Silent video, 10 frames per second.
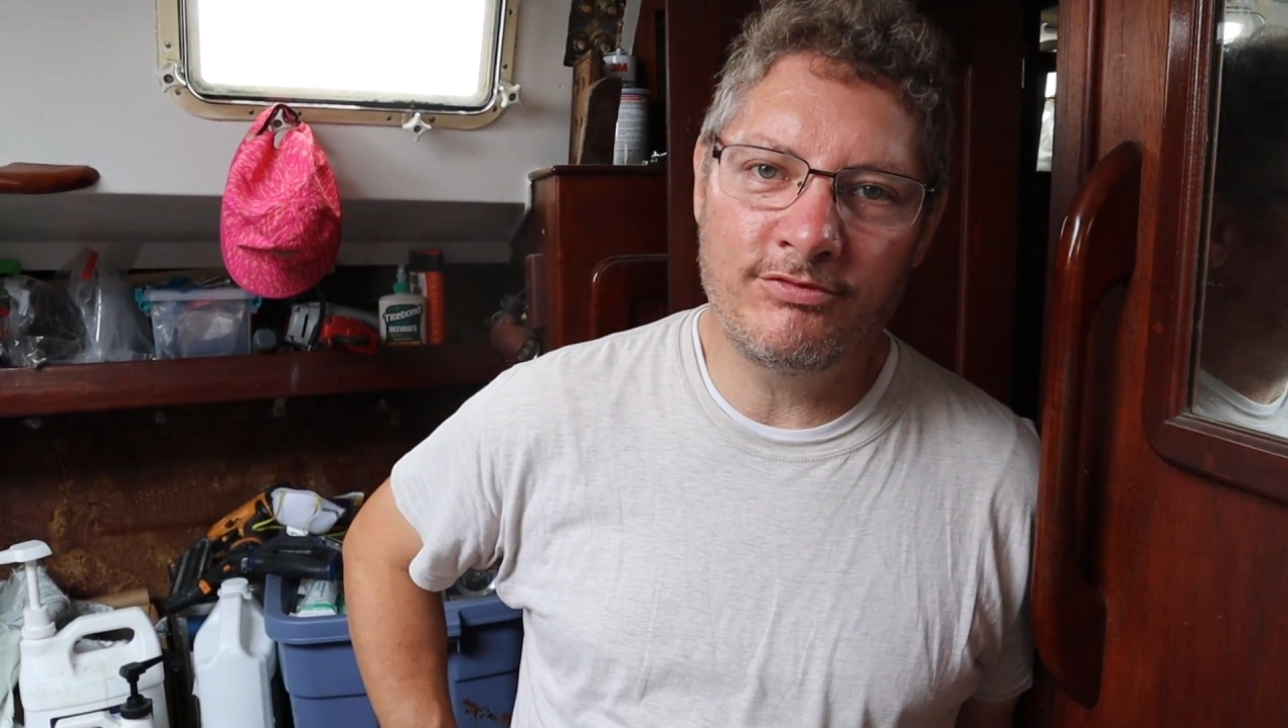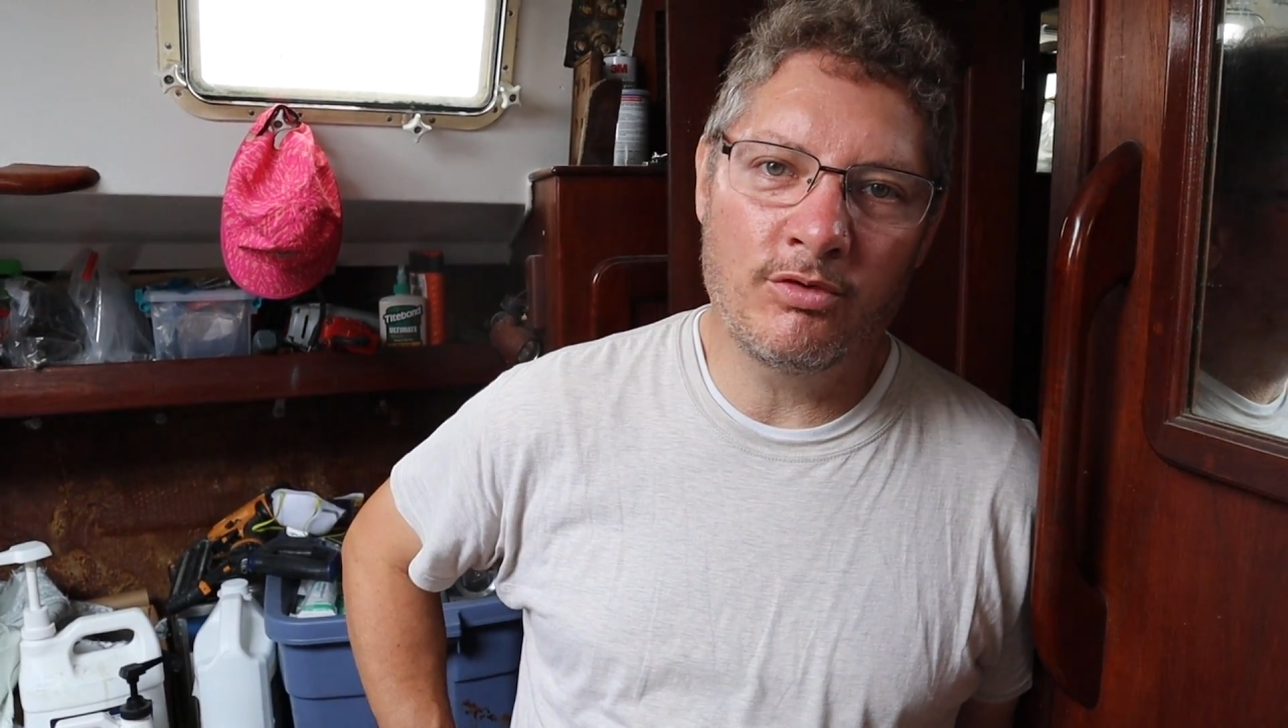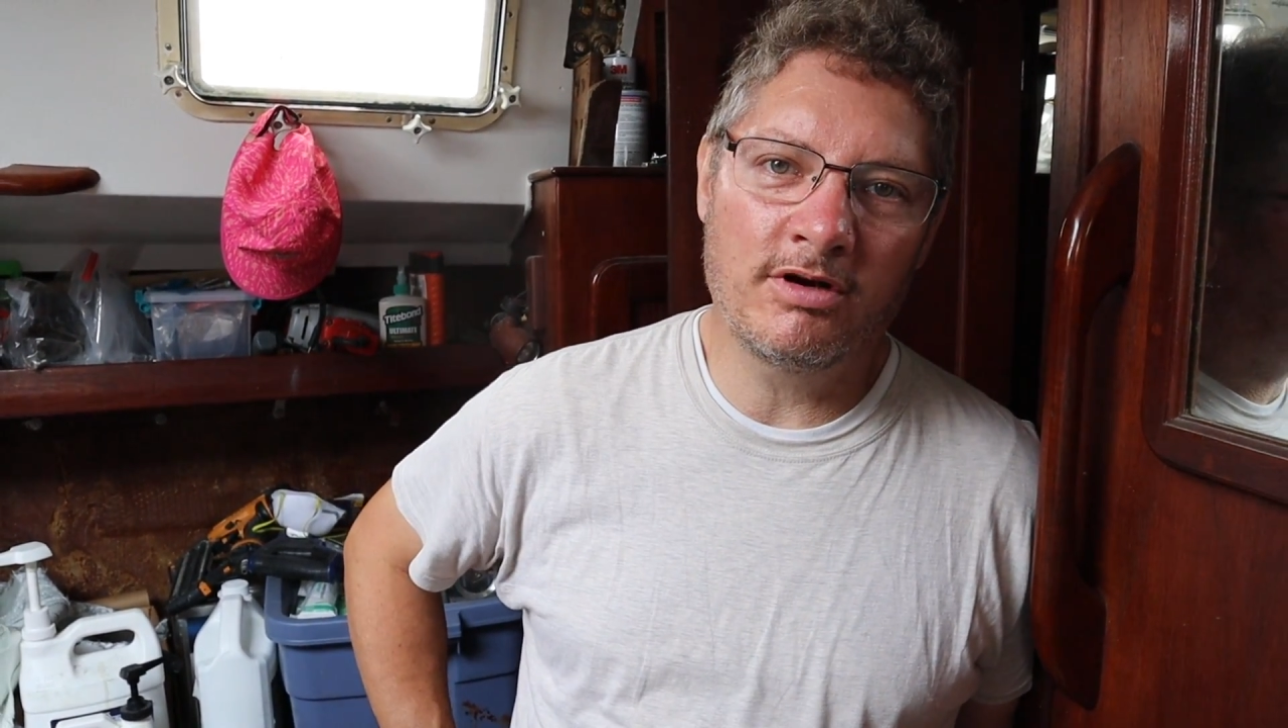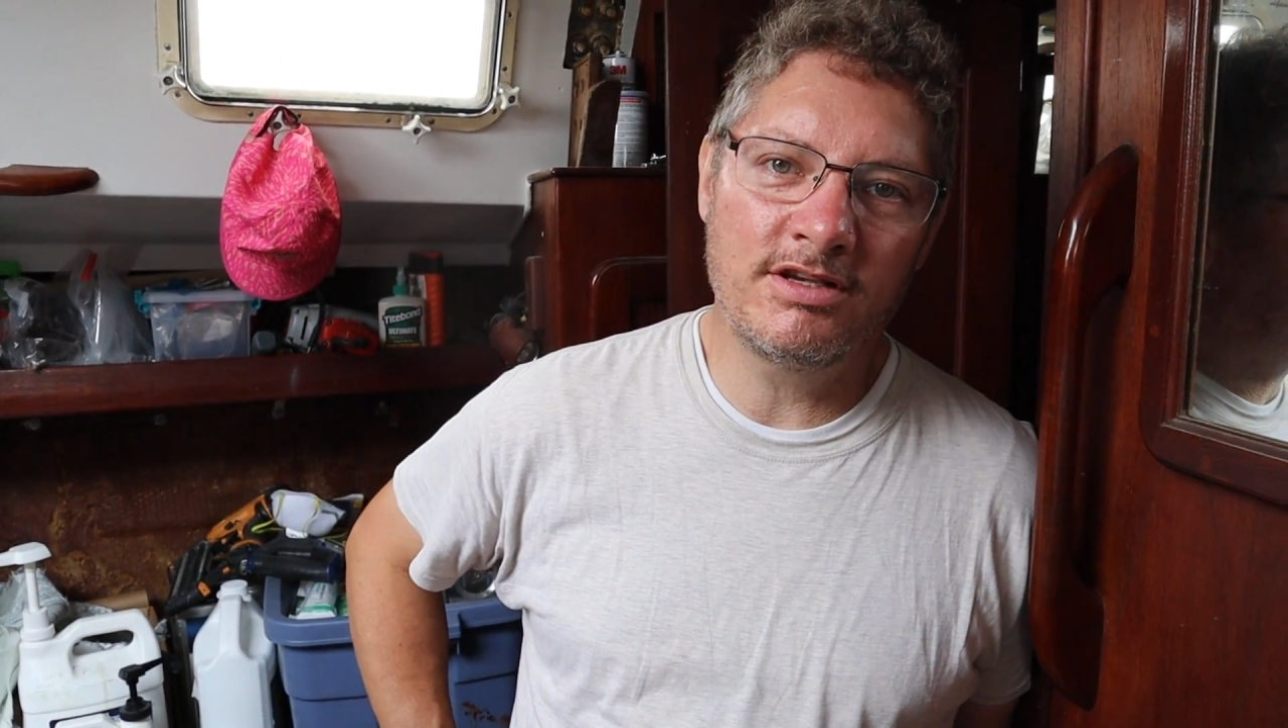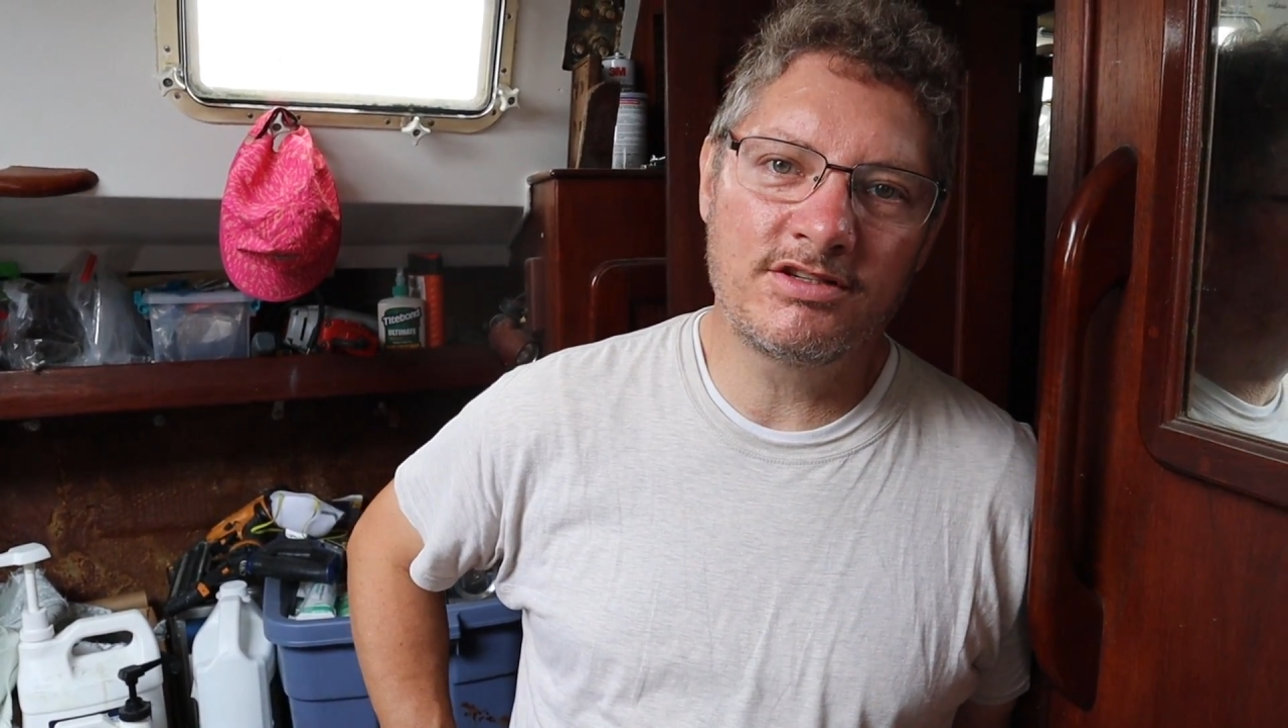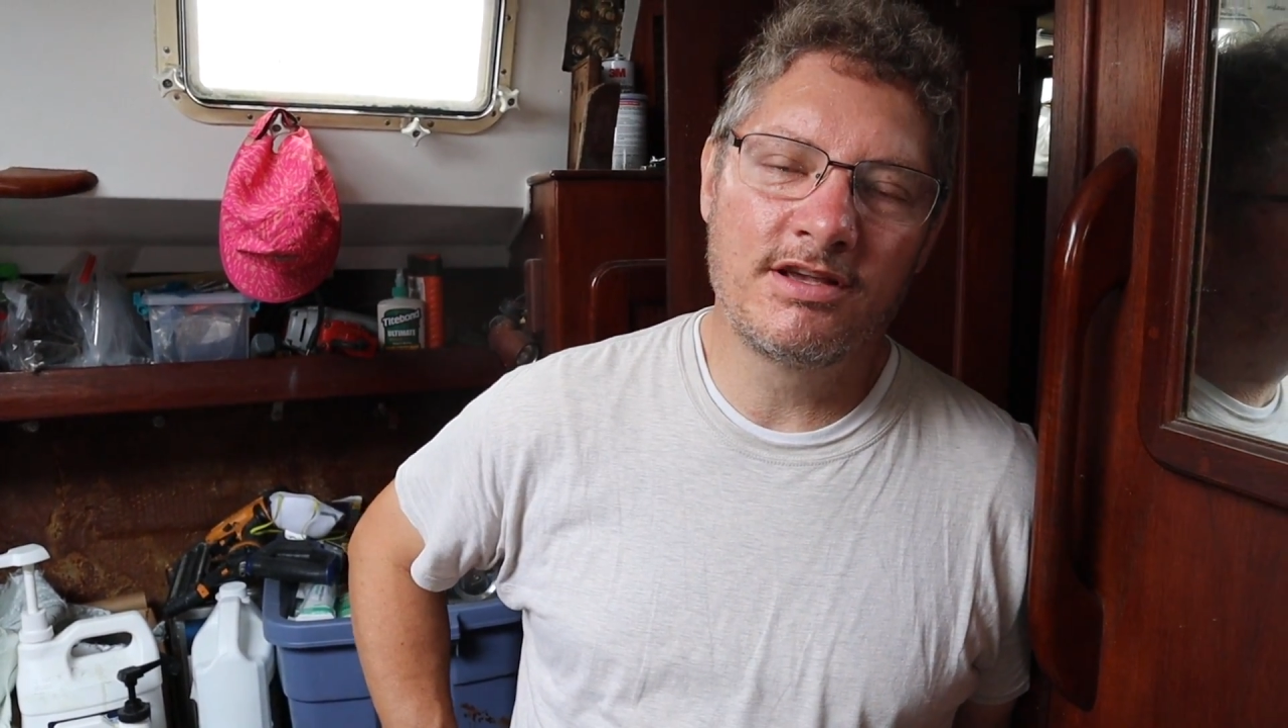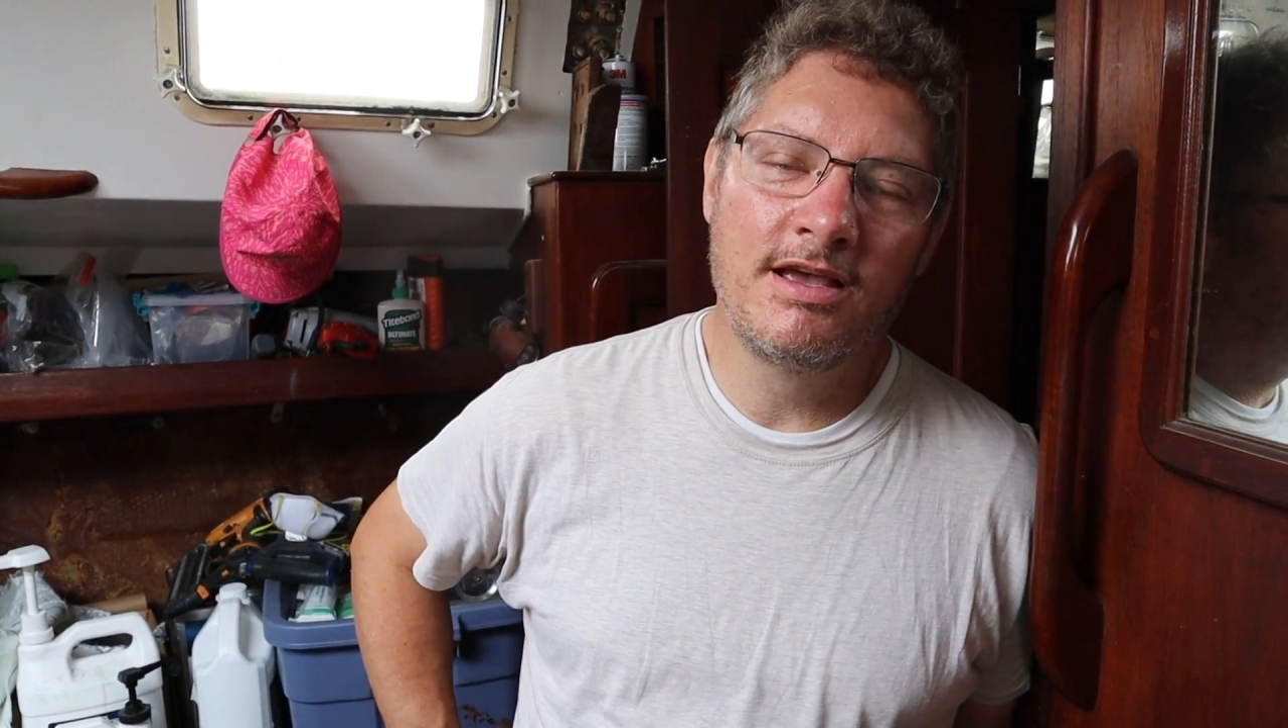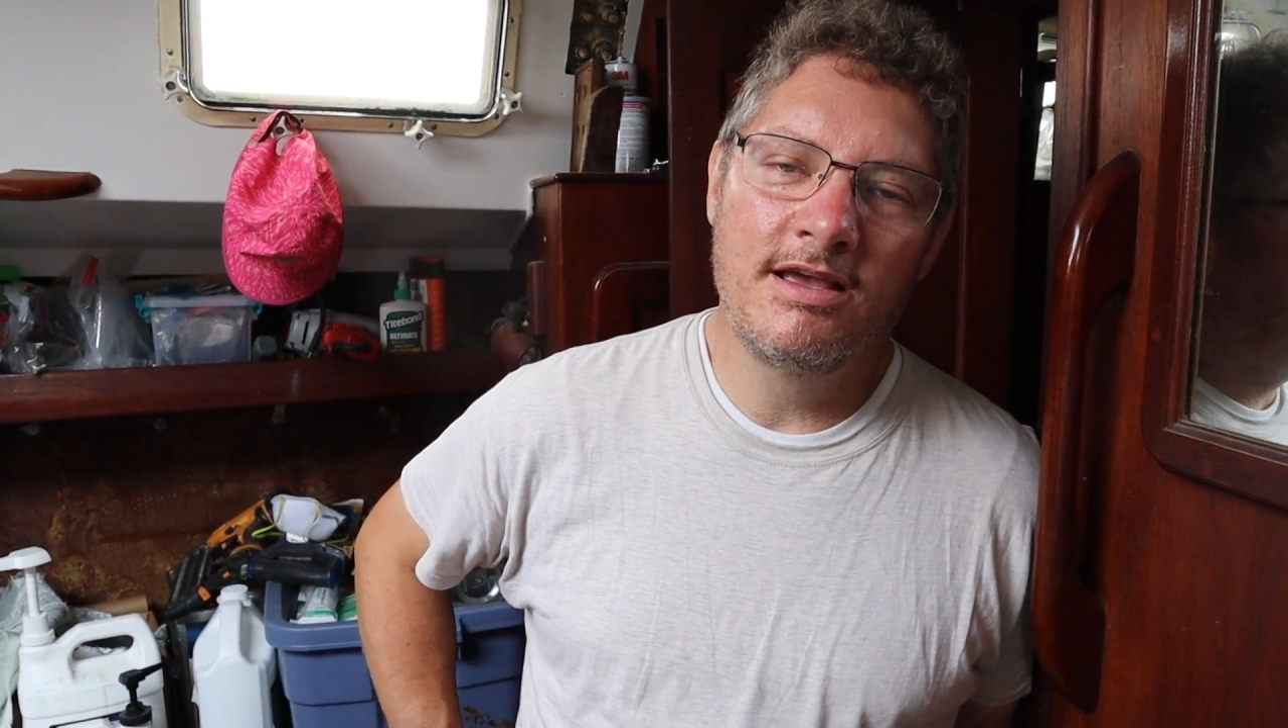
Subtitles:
for us,